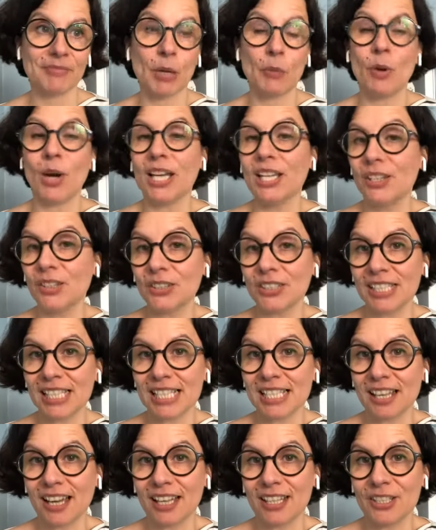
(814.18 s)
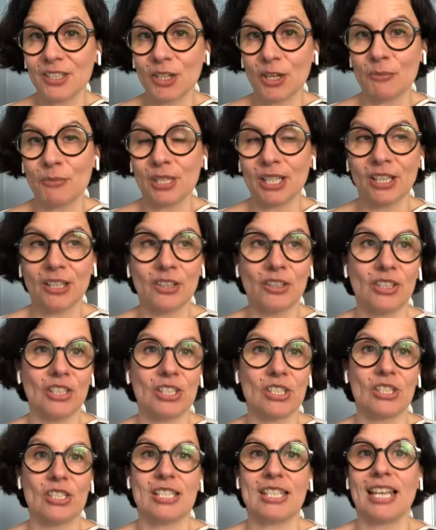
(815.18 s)
Why not design terms and
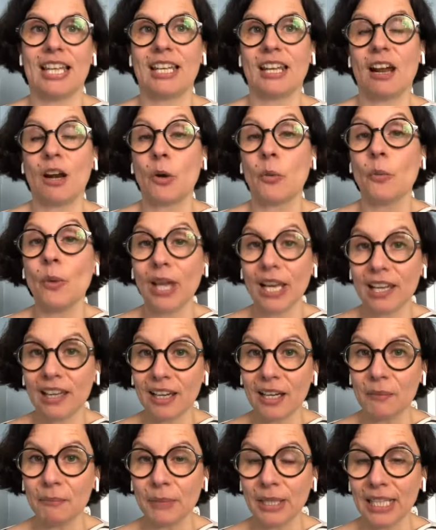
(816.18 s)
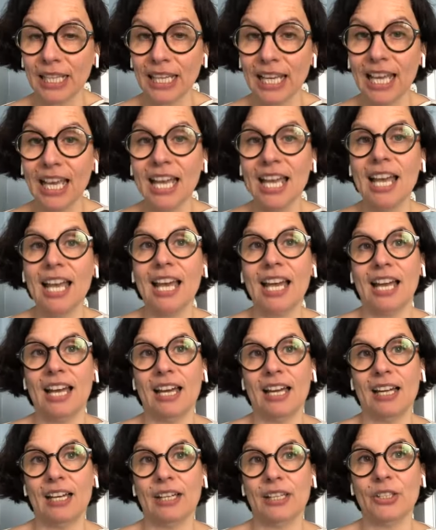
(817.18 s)
conditions that are welcoming
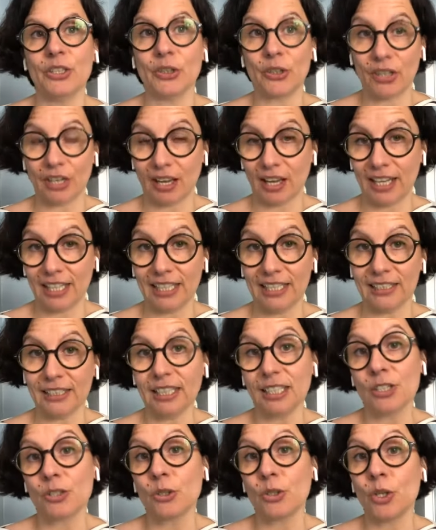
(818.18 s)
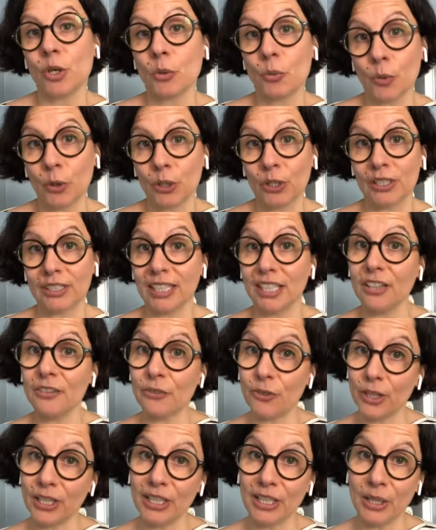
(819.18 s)
your client into your world in a
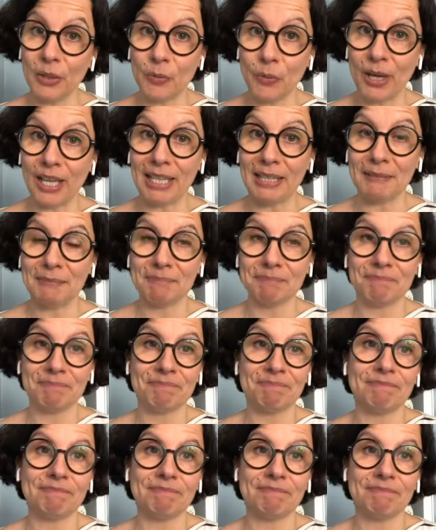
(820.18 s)
friendly way?